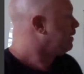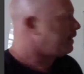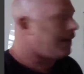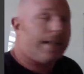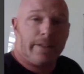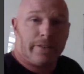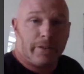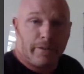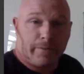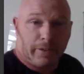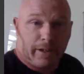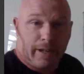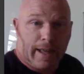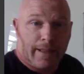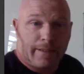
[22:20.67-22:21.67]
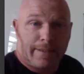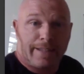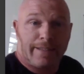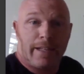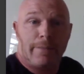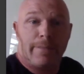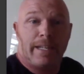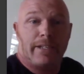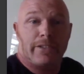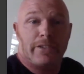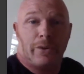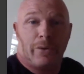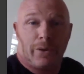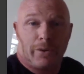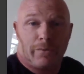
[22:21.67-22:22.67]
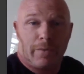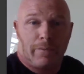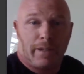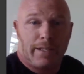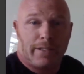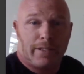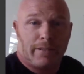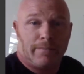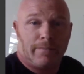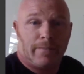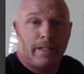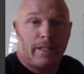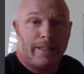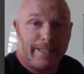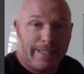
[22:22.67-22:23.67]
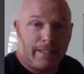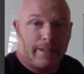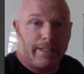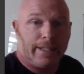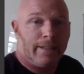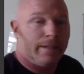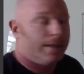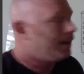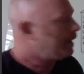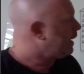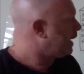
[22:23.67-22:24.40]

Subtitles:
They didn't do it for that. They did it because in order to replace him legally,